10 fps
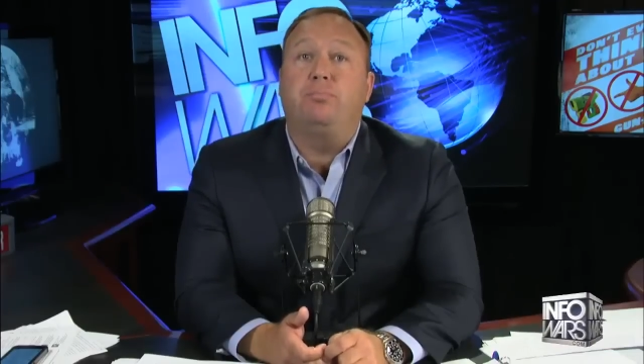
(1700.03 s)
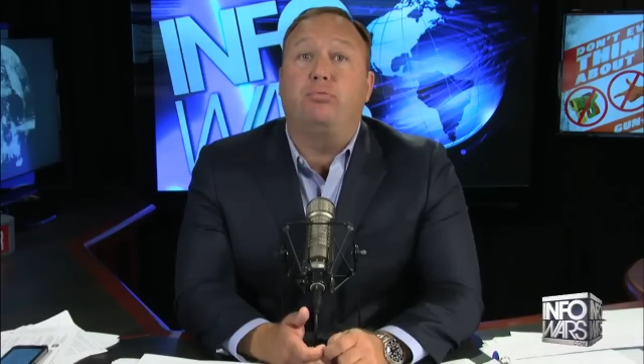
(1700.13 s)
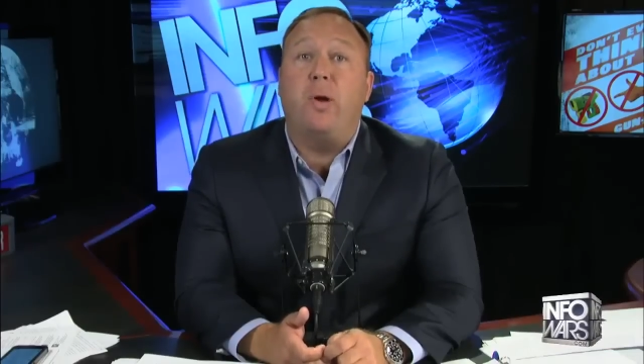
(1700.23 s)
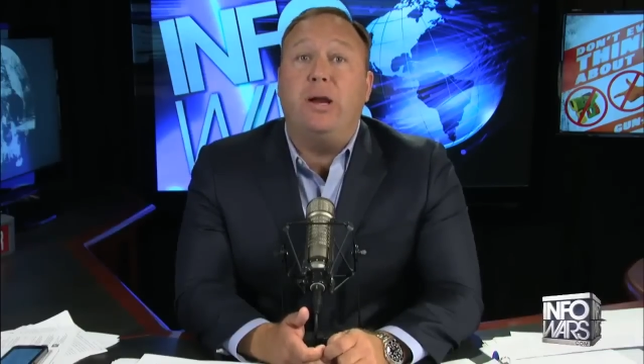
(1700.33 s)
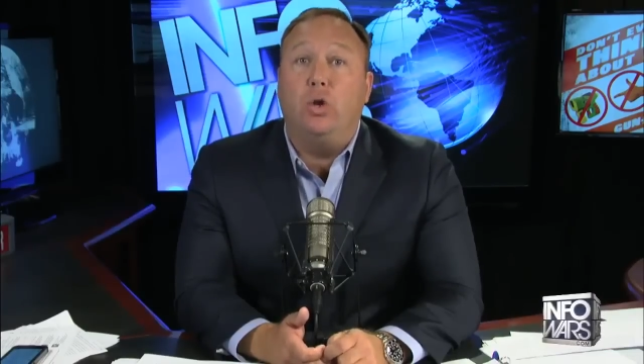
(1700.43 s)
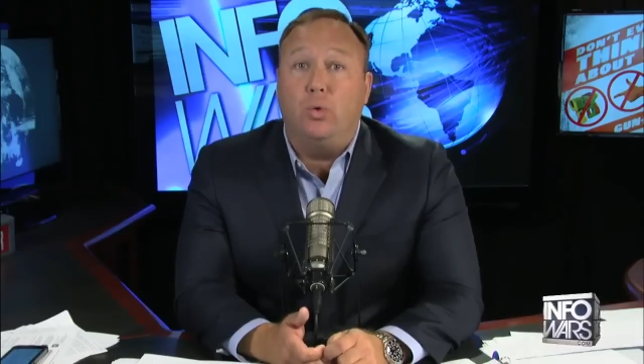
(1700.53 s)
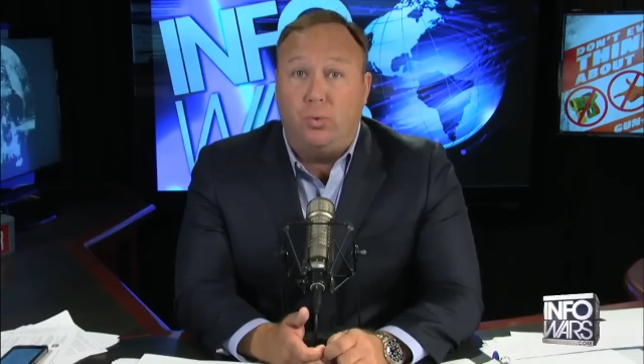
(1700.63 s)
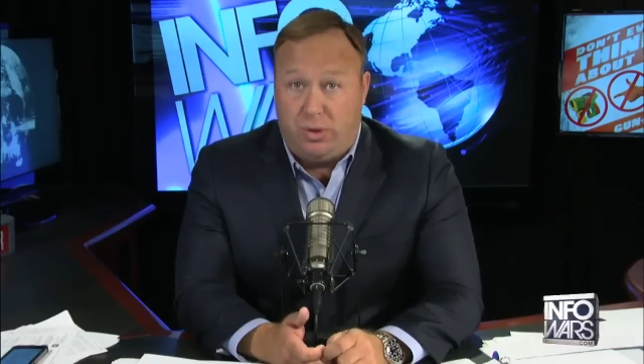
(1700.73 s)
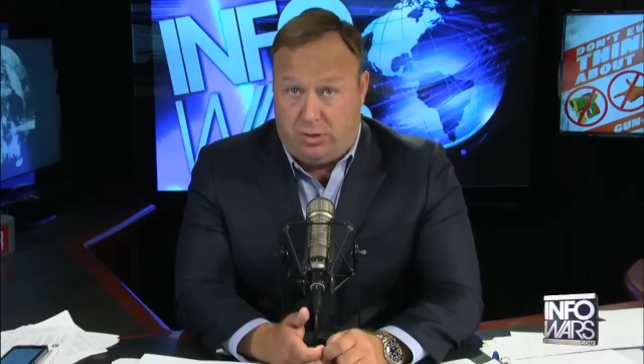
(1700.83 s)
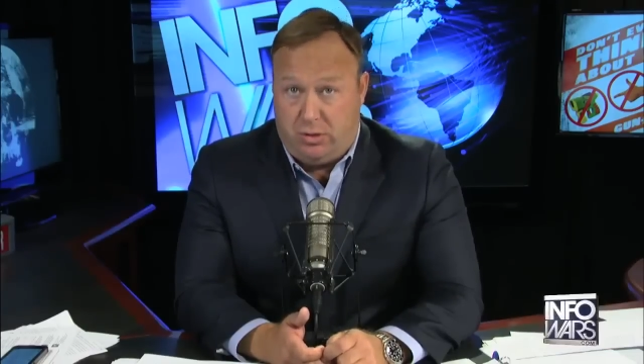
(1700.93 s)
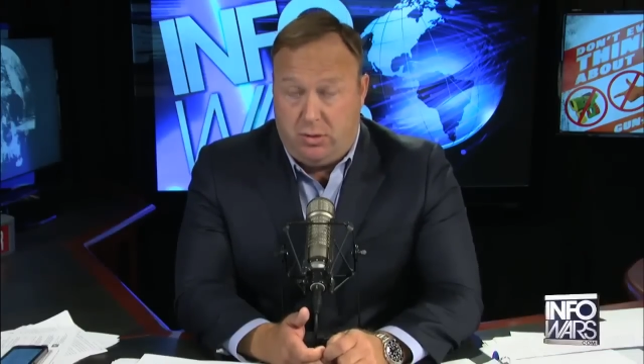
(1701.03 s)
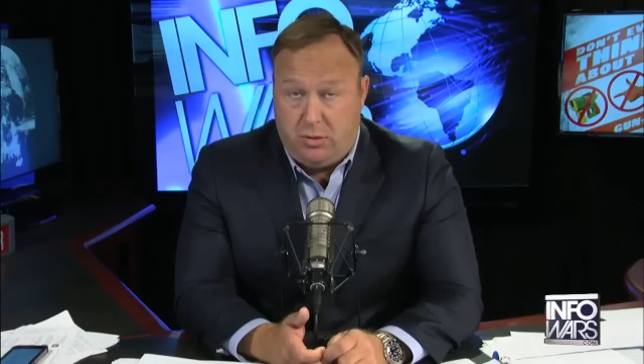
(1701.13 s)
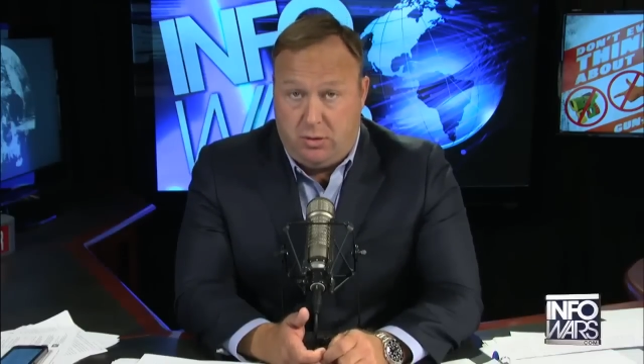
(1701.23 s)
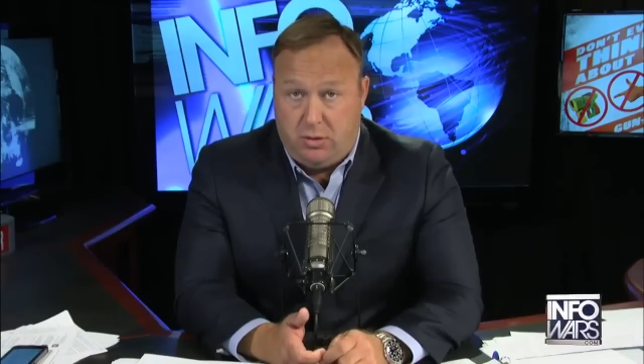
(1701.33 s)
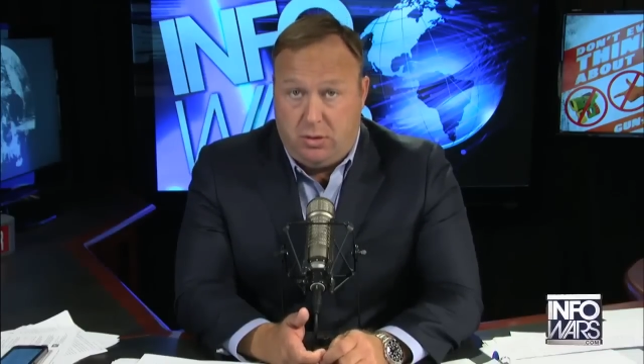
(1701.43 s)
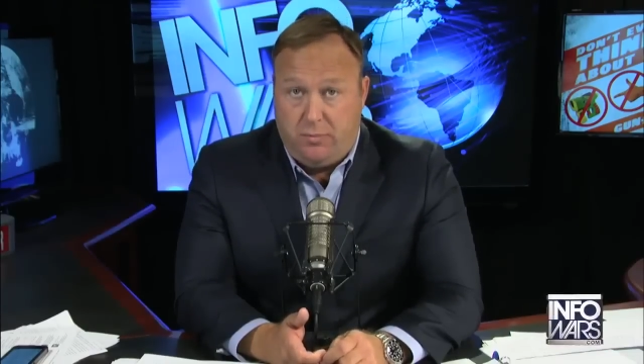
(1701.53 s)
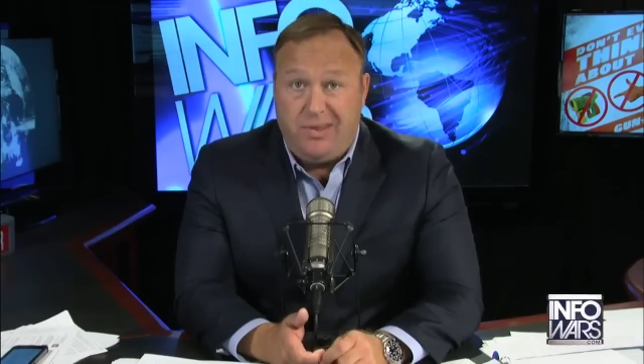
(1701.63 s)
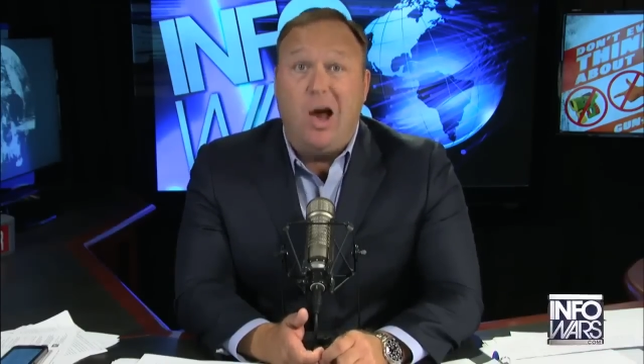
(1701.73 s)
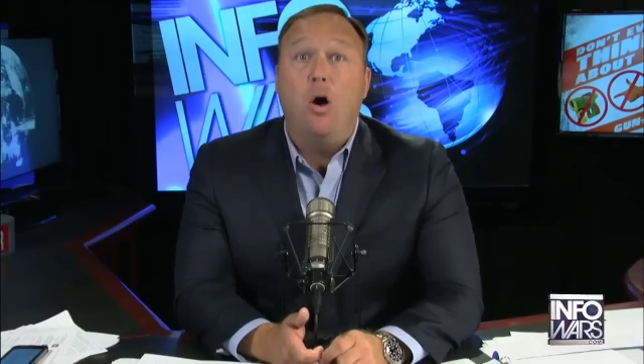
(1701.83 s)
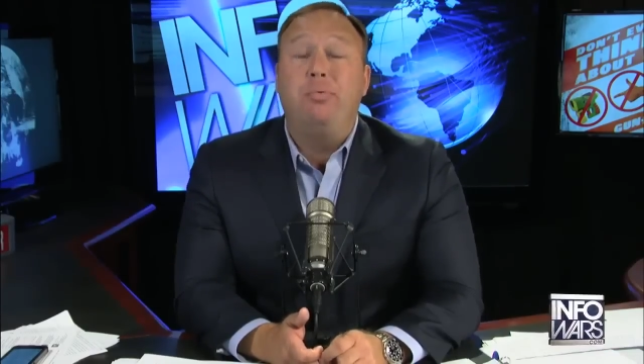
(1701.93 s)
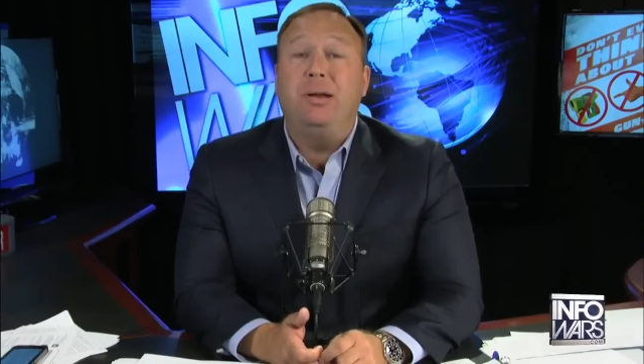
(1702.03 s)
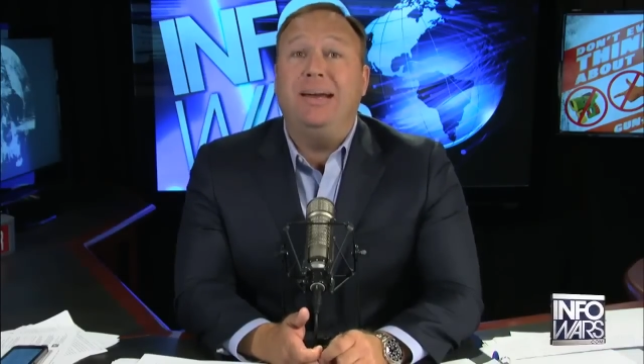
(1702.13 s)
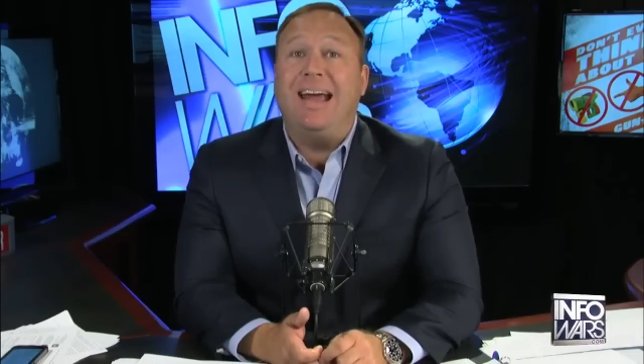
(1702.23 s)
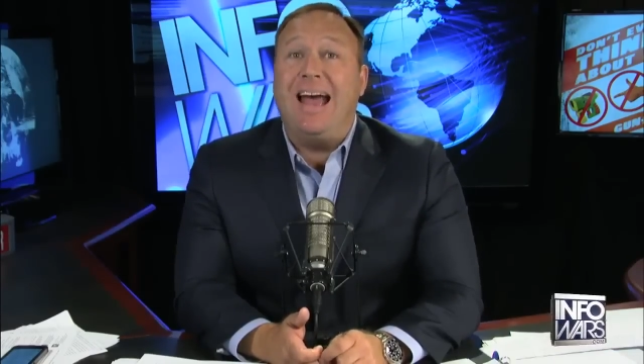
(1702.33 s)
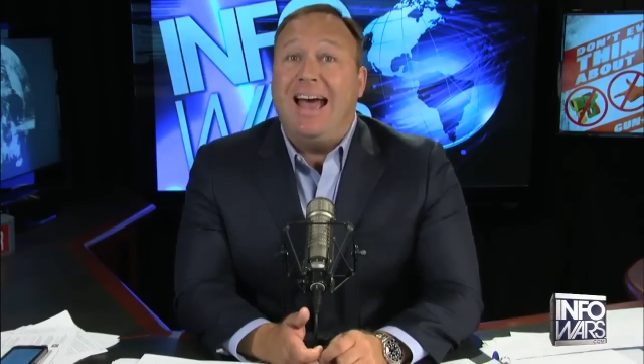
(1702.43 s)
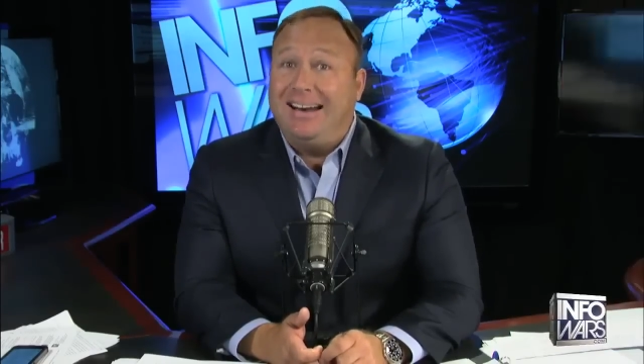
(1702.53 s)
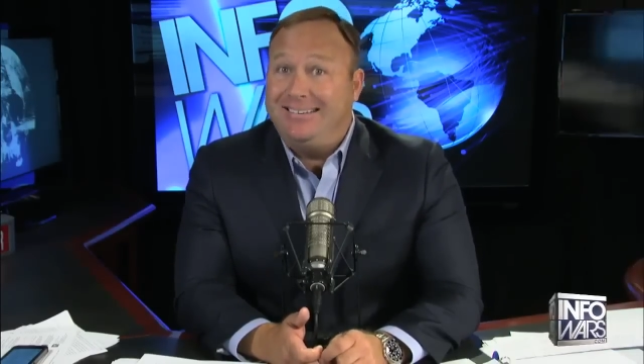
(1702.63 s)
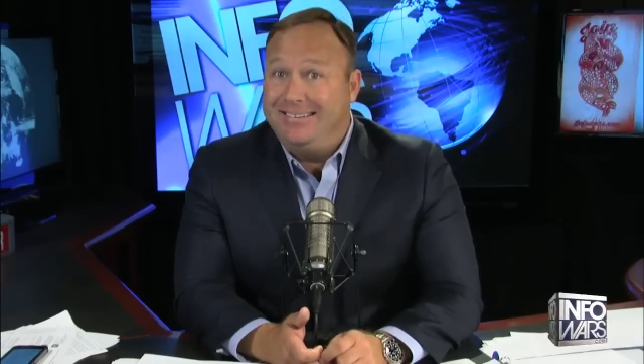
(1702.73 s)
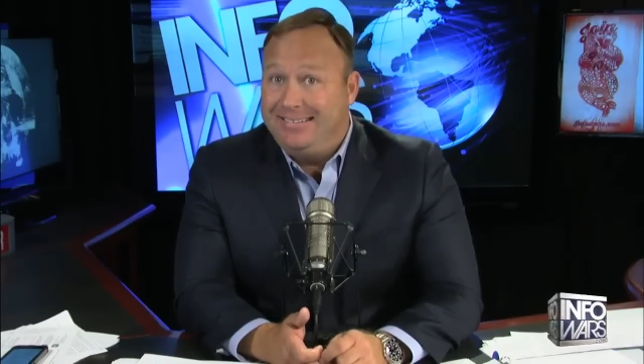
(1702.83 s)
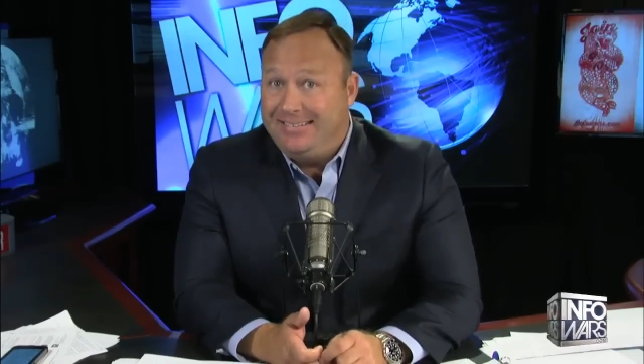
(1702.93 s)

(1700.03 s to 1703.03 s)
prelude, the opening act.